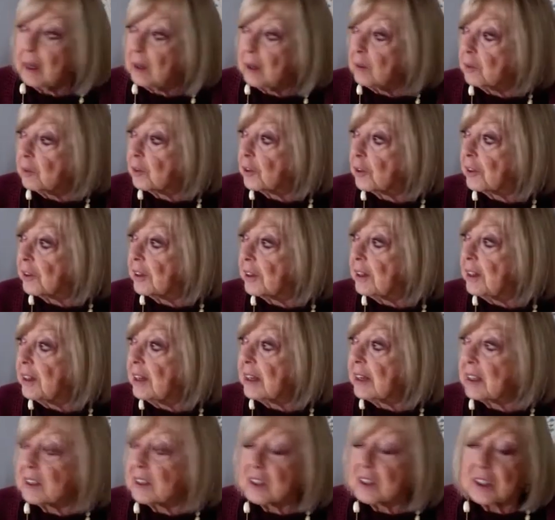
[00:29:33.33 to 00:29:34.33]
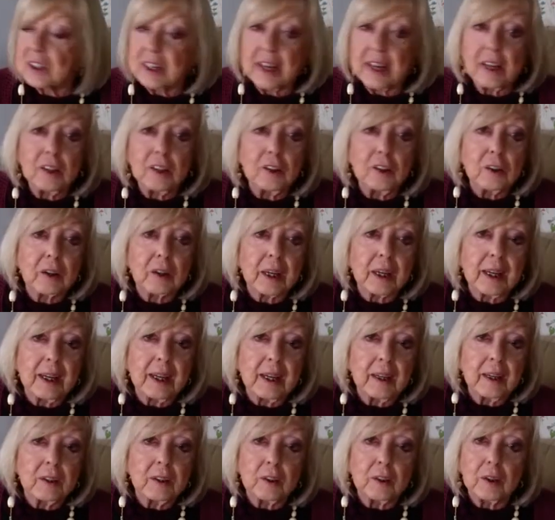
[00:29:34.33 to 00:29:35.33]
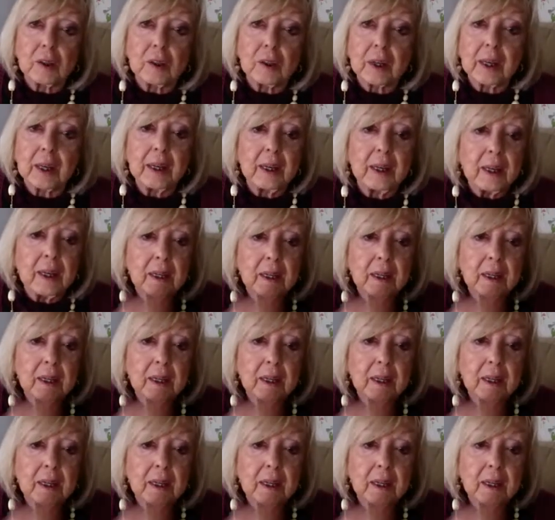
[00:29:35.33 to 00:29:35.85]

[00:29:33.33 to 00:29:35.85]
and for the next day looking and looking.